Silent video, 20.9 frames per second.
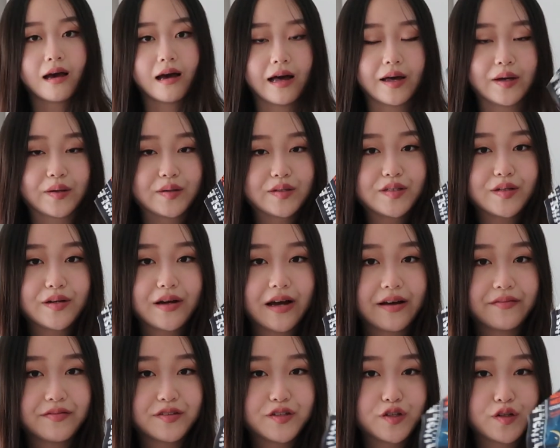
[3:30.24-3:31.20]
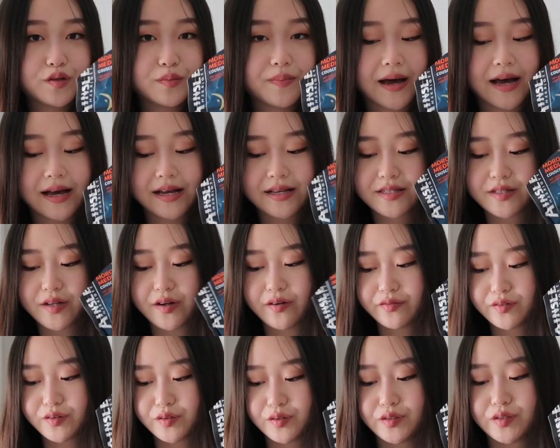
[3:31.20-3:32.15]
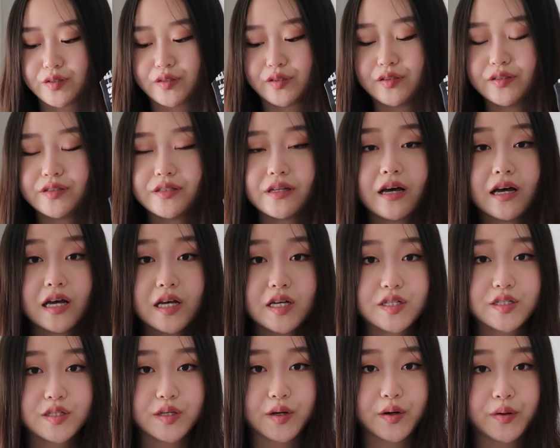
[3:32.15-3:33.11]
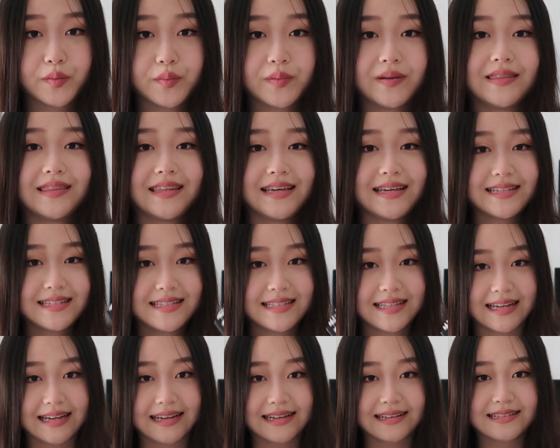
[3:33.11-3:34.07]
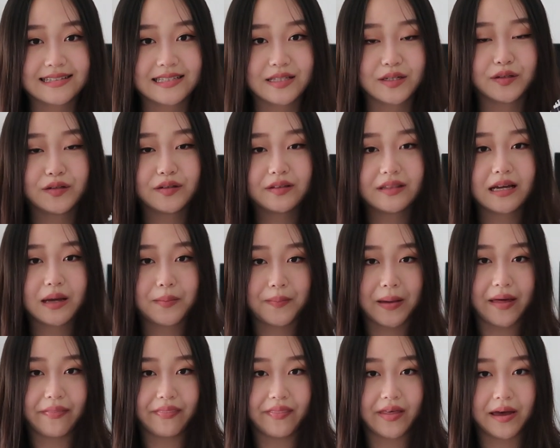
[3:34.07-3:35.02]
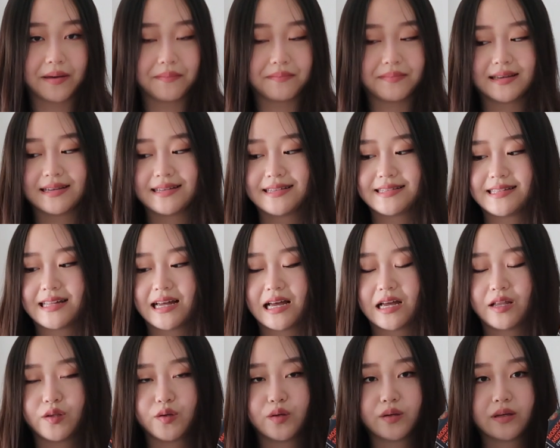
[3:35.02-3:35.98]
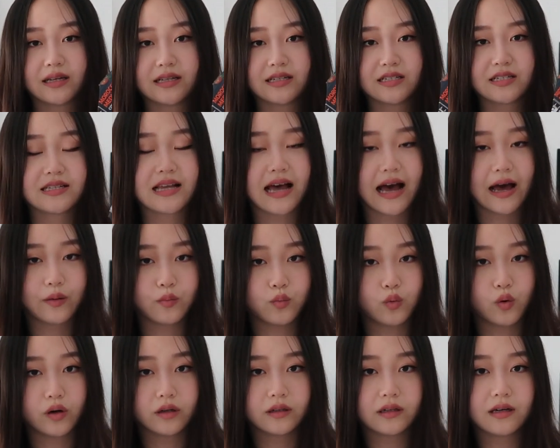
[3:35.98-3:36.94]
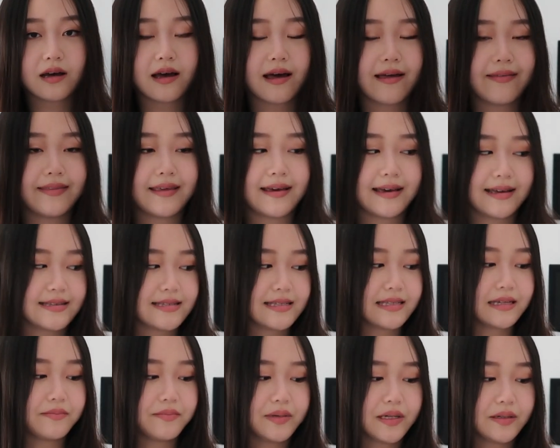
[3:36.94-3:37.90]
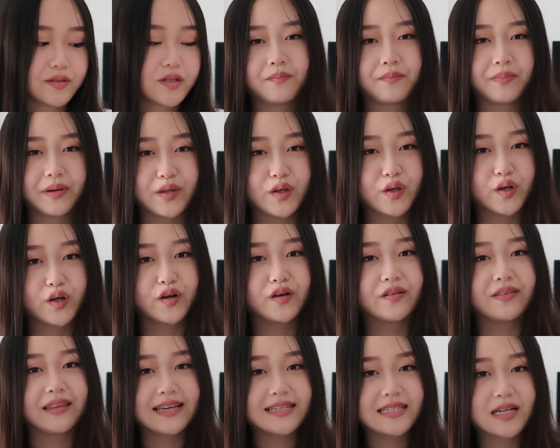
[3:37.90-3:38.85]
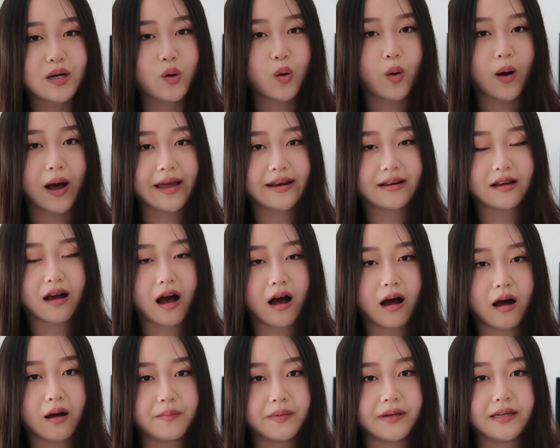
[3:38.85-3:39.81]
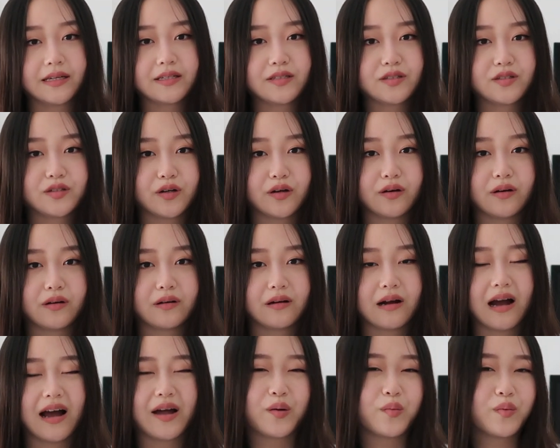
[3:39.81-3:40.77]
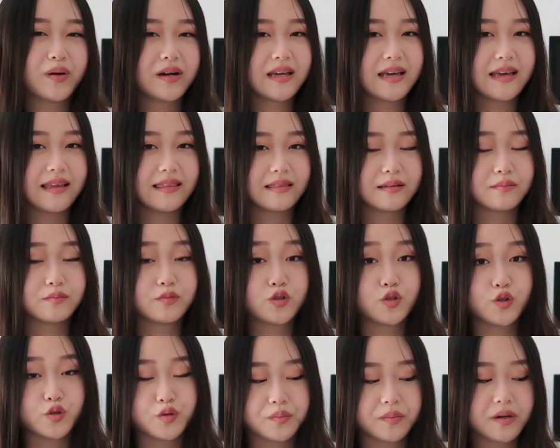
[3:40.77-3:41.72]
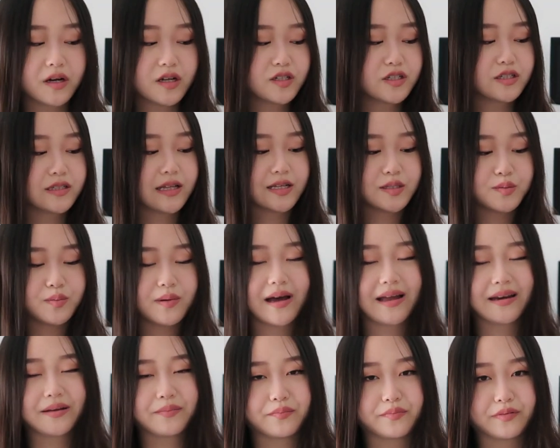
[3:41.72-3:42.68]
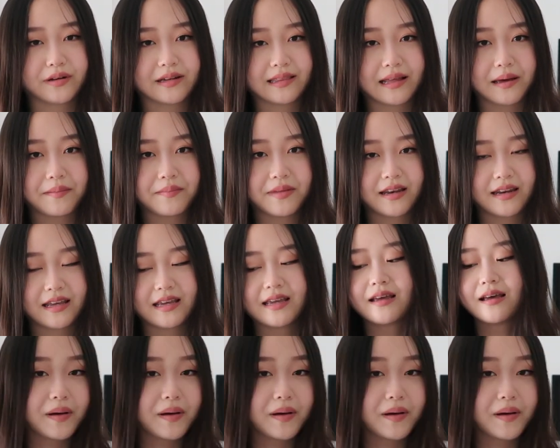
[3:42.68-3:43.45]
I also have 2 bags of couscous. So with these things, the good thing about them is that you can just add water and they're instant meals. But you know, these are quite carby, so I don't want to eat them too much. That's why I didn't bring that many.